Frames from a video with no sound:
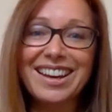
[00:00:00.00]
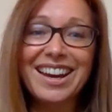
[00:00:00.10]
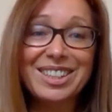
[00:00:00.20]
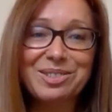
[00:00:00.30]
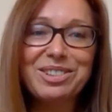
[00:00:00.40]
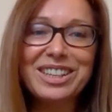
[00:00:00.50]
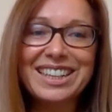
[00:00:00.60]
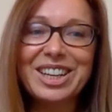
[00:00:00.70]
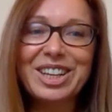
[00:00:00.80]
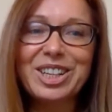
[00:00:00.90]
That is
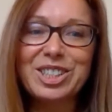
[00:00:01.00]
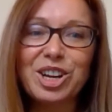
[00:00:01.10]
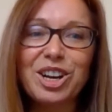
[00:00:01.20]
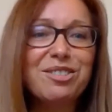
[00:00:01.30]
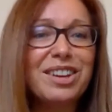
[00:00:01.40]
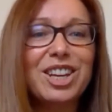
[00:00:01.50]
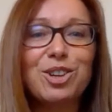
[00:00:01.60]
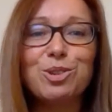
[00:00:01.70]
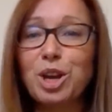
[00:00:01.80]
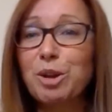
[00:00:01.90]
really good. And I thank
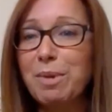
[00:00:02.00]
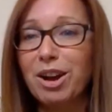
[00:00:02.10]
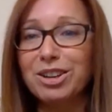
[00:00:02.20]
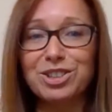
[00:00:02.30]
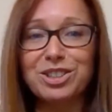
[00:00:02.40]
you so much.